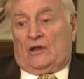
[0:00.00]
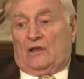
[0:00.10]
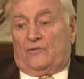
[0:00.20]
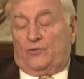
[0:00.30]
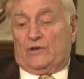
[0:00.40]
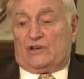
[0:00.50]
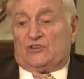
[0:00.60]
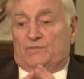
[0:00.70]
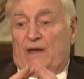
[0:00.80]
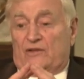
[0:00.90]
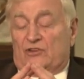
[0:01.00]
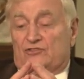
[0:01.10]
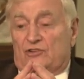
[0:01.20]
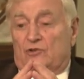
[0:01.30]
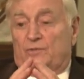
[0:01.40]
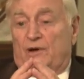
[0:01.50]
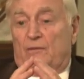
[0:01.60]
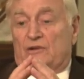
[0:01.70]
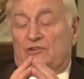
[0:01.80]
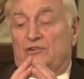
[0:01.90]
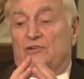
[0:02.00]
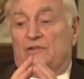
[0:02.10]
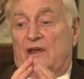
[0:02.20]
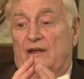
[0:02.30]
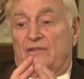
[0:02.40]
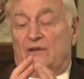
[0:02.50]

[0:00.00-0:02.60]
if we expect the general public to do that,